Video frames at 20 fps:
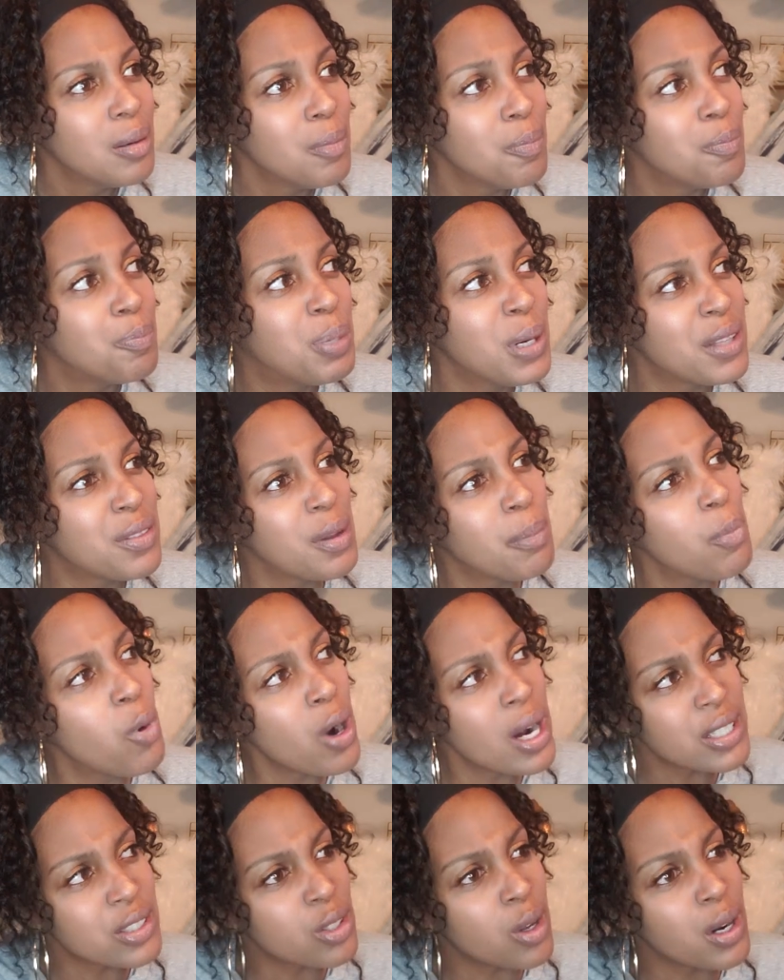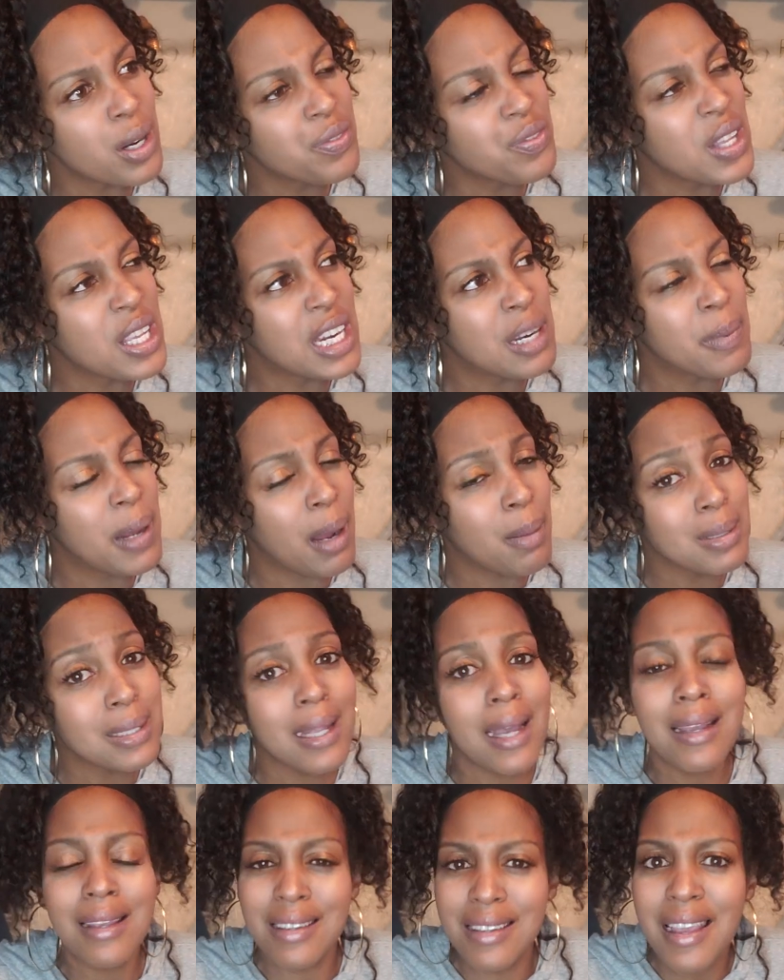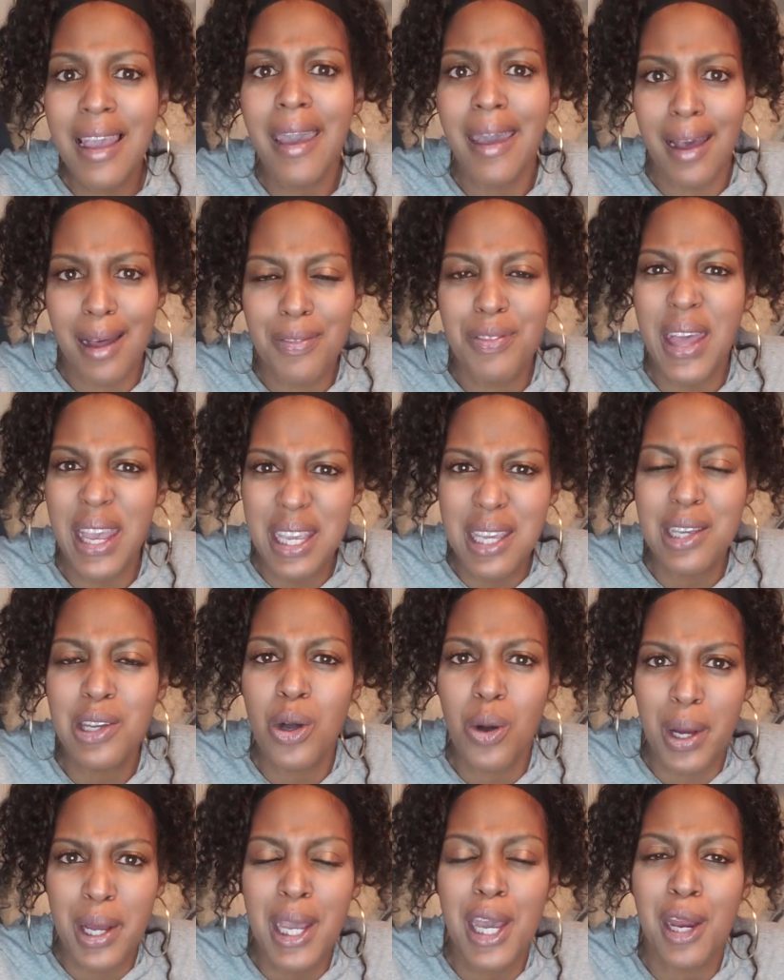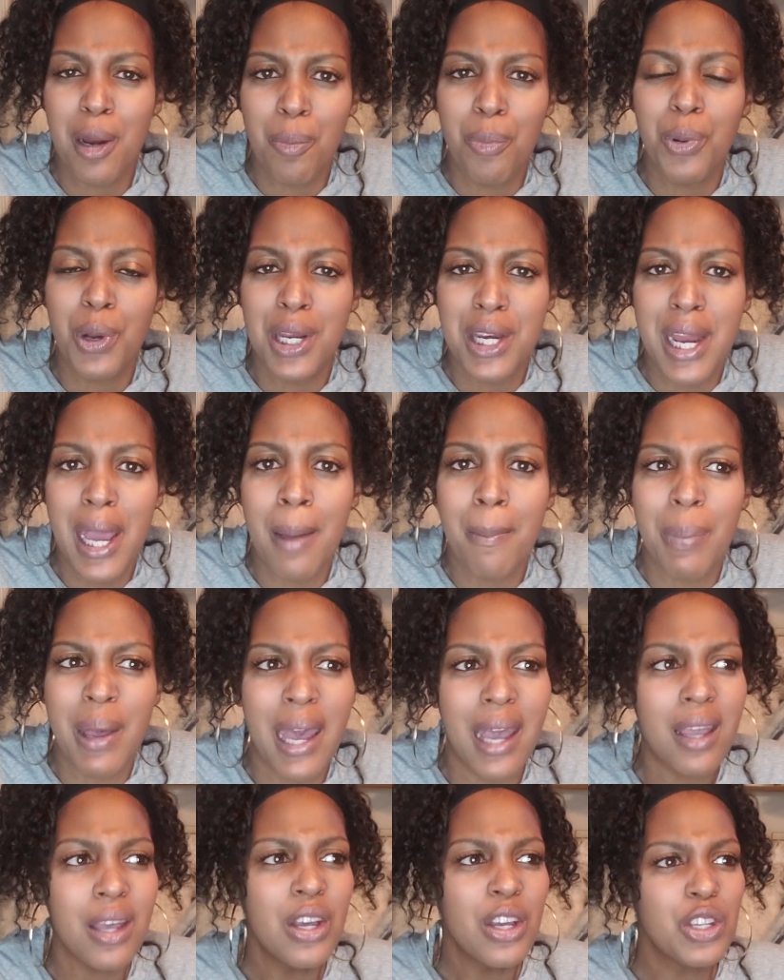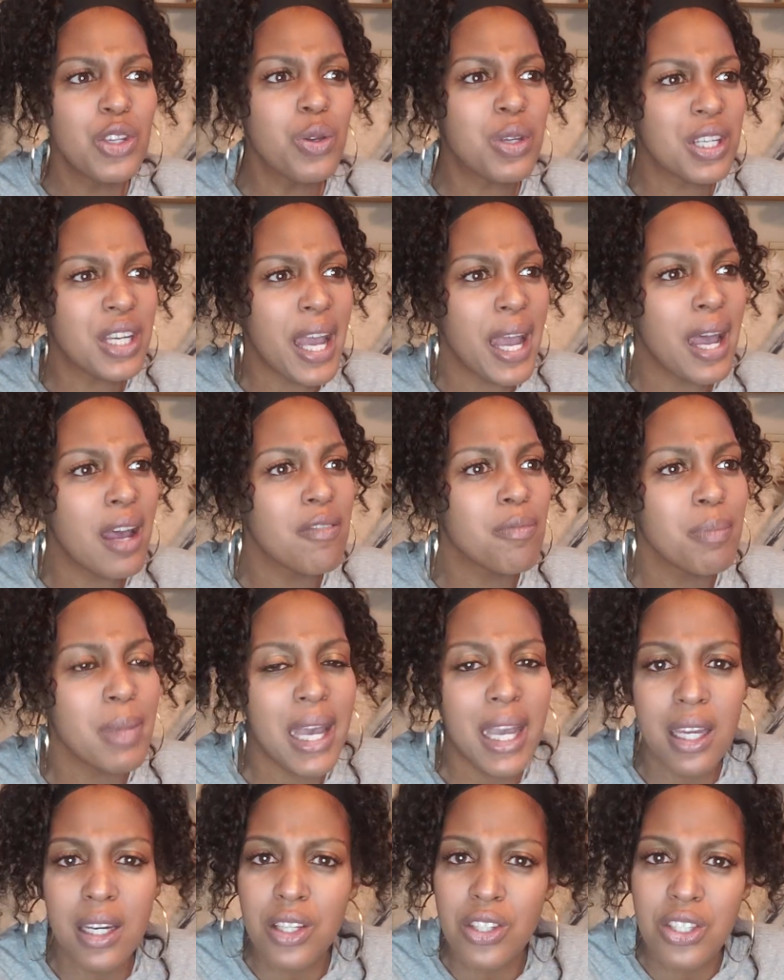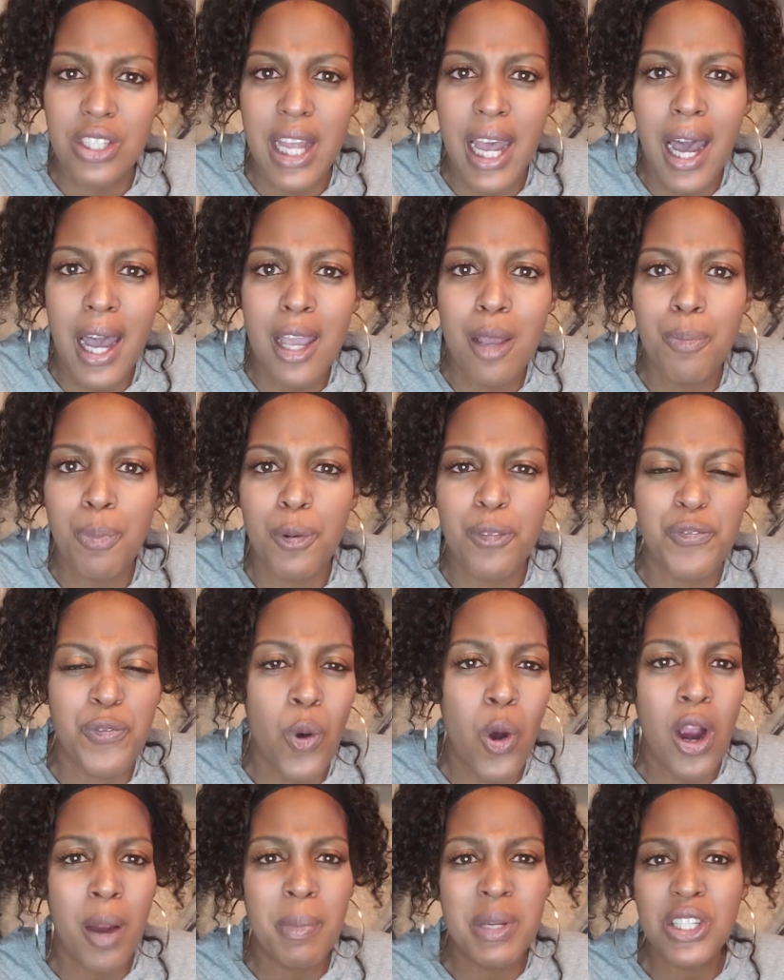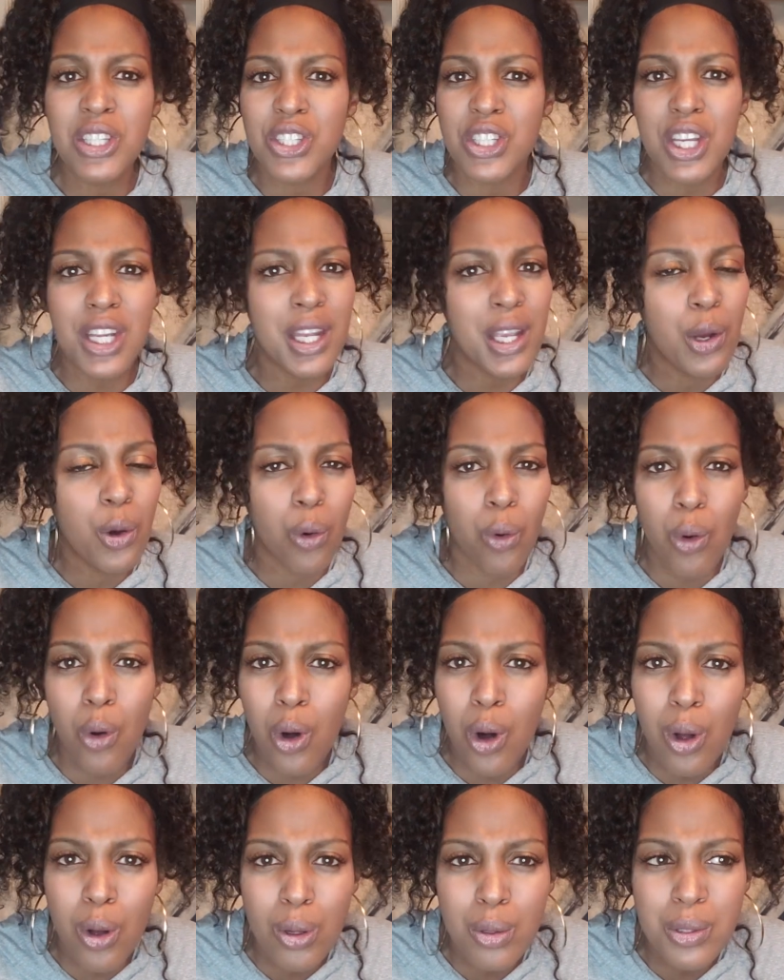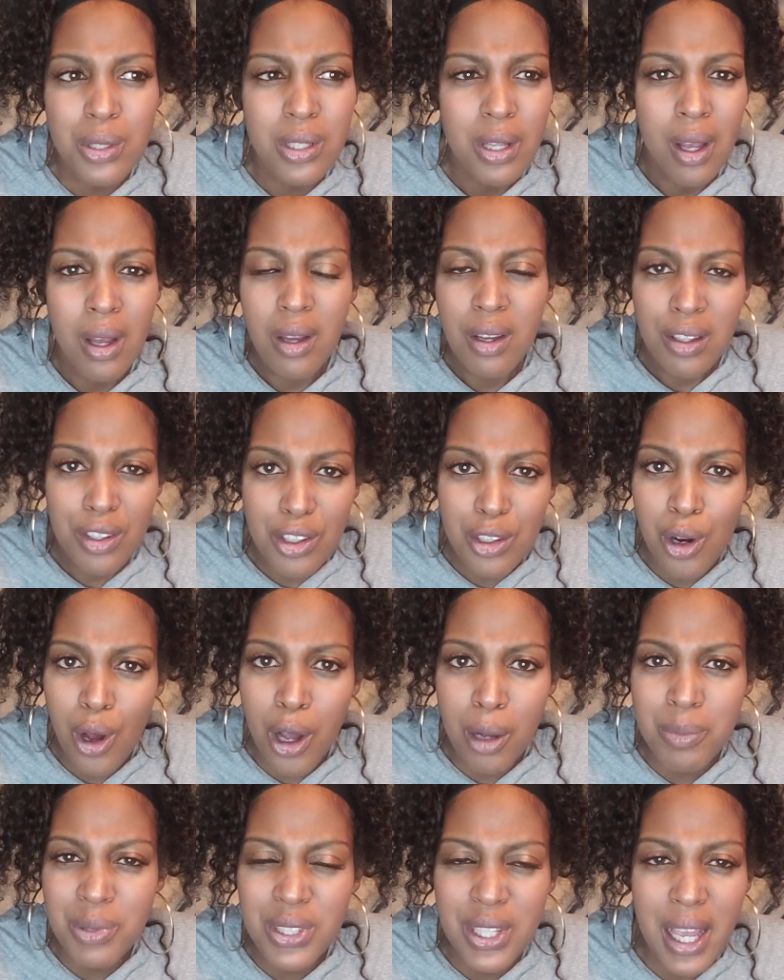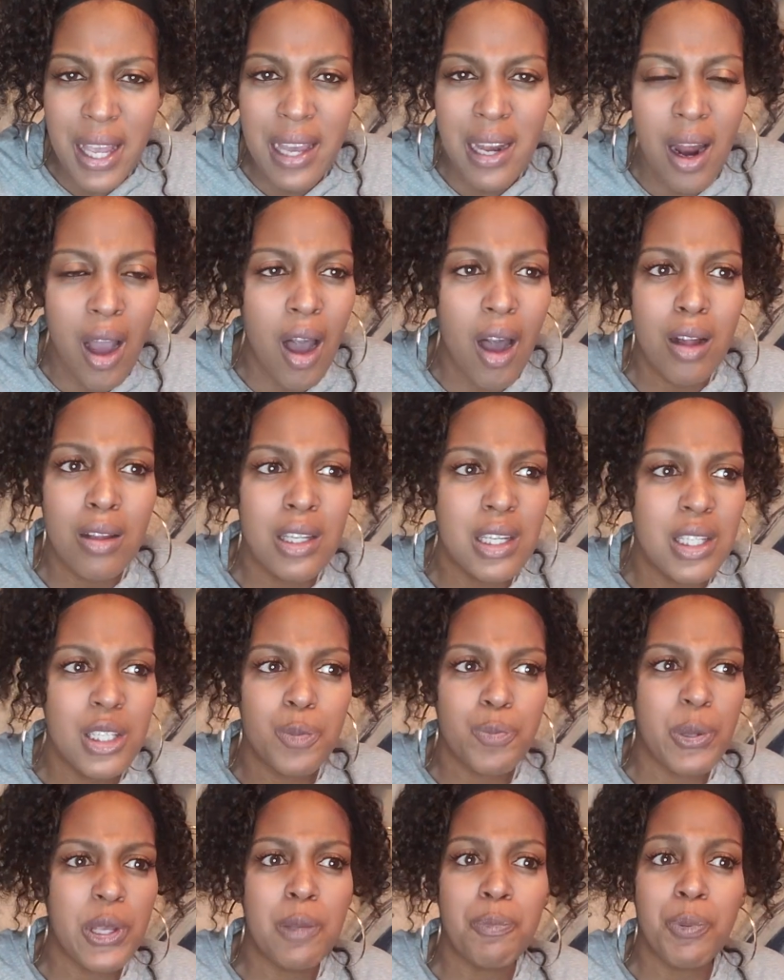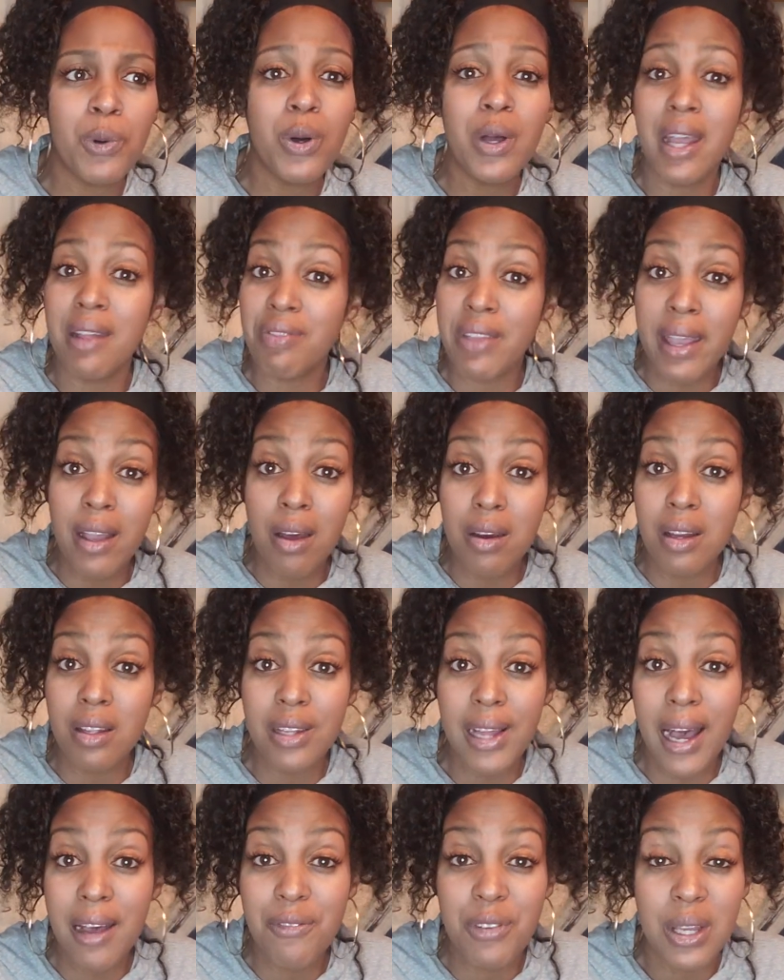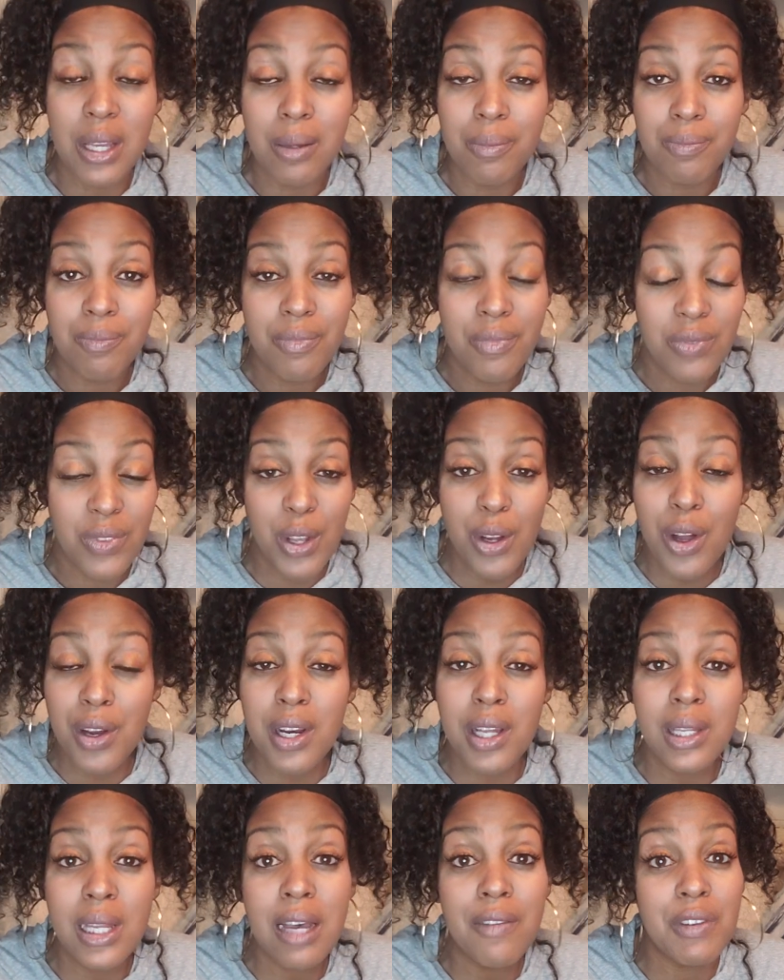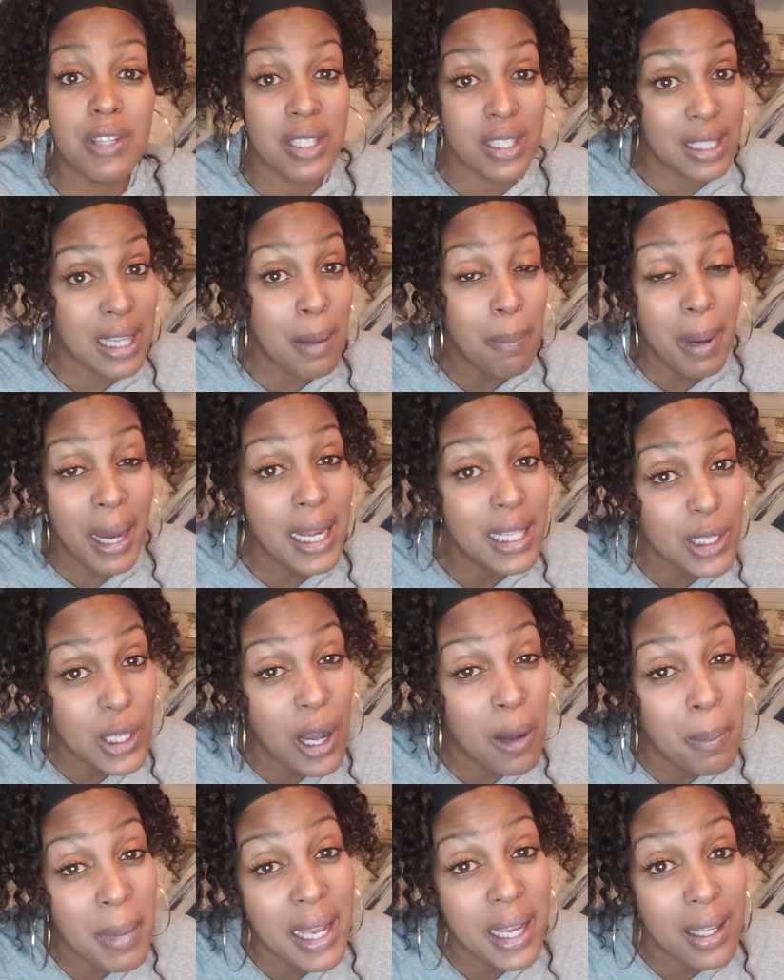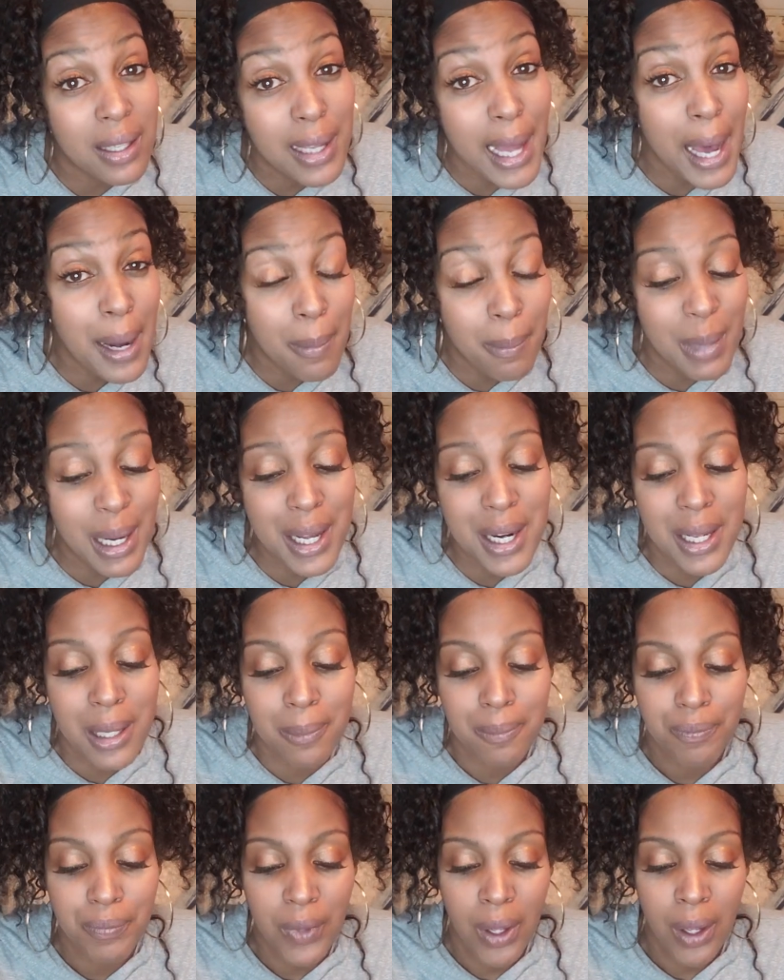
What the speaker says: But the more I started thinking about it, I was like, yeah, they can go ahead and bring that back. You can have Megan Thee Stallion performing, City Girls, you know what I'm saying? All these people, and they're going to love it. They're going to love it. And somebody's going to make a lot of money.